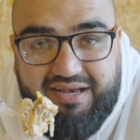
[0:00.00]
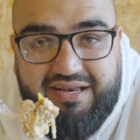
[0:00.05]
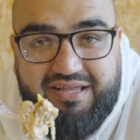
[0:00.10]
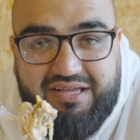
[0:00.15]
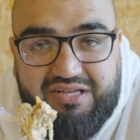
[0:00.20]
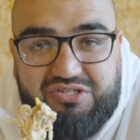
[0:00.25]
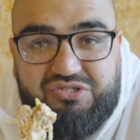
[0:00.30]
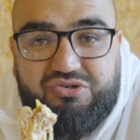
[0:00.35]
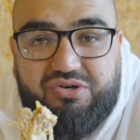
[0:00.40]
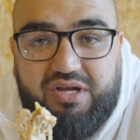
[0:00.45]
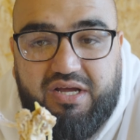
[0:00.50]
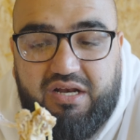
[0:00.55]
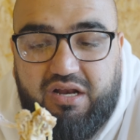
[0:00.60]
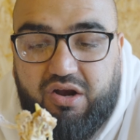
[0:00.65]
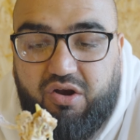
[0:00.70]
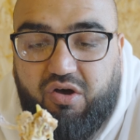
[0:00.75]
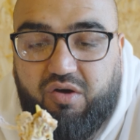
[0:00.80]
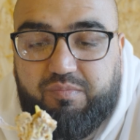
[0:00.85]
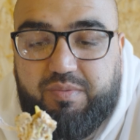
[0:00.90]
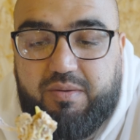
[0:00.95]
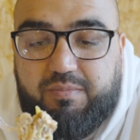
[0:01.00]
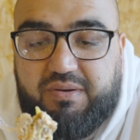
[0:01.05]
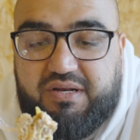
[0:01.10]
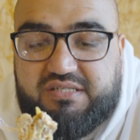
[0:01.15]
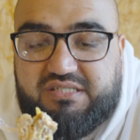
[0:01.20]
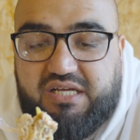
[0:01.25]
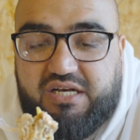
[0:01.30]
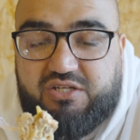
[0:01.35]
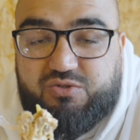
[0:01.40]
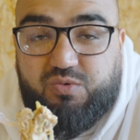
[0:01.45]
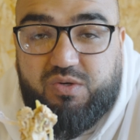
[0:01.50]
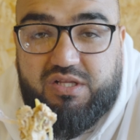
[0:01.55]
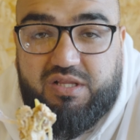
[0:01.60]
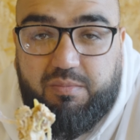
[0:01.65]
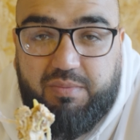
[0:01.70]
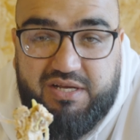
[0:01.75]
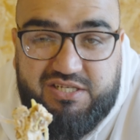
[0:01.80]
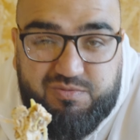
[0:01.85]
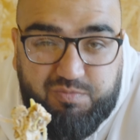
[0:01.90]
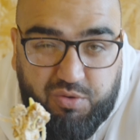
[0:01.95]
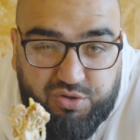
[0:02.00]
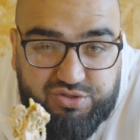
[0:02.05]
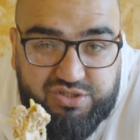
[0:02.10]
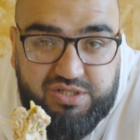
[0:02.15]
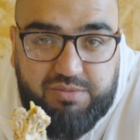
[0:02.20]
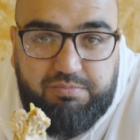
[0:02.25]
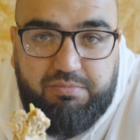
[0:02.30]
it is real. A lot of people have said it's one of the best spots in